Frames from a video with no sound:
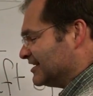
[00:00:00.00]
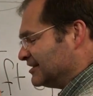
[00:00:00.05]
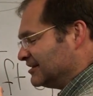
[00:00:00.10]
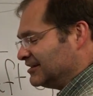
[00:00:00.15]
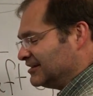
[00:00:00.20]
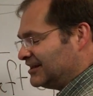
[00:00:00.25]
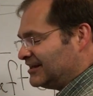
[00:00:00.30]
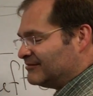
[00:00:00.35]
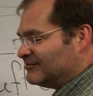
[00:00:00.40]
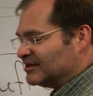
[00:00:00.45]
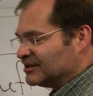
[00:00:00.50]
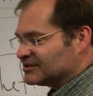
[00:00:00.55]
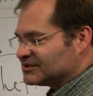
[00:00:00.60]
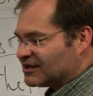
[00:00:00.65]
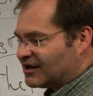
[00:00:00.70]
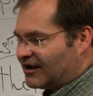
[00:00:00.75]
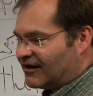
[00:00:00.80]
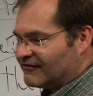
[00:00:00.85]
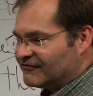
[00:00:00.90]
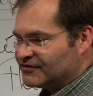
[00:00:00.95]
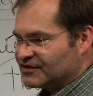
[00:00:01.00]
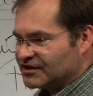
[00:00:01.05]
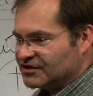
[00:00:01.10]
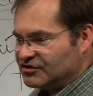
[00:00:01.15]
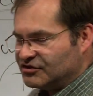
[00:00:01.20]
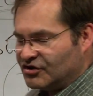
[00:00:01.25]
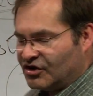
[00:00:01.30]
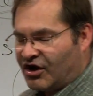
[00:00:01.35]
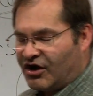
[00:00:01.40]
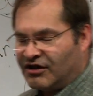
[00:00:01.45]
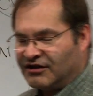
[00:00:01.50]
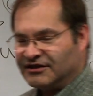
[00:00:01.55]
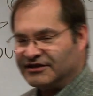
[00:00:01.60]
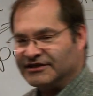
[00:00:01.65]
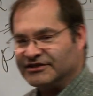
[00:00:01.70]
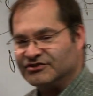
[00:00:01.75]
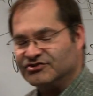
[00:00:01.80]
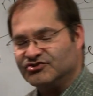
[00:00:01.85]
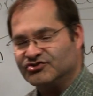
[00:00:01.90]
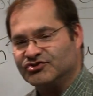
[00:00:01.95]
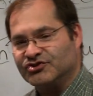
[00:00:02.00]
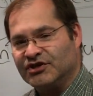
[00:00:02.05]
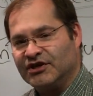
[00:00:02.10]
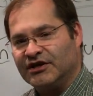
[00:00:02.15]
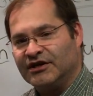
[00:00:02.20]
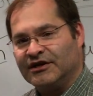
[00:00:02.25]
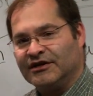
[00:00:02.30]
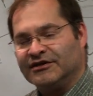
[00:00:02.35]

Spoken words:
limit of the knowledge